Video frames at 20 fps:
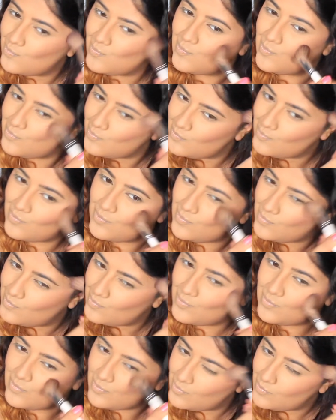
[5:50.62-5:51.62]
I
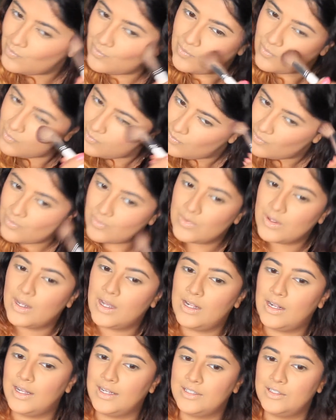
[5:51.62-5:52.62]

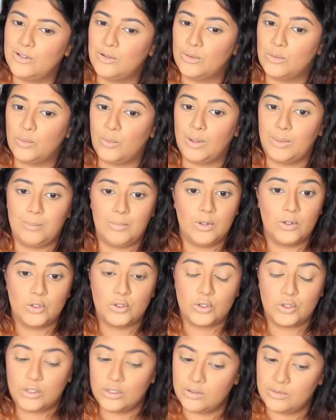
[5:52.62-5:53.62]
like to look quite
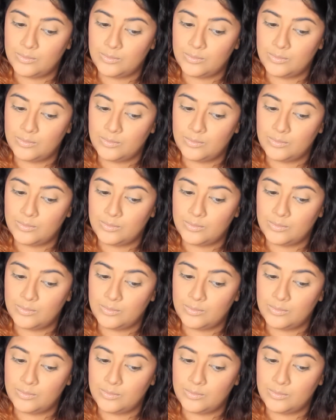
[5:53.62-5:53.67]
blushed.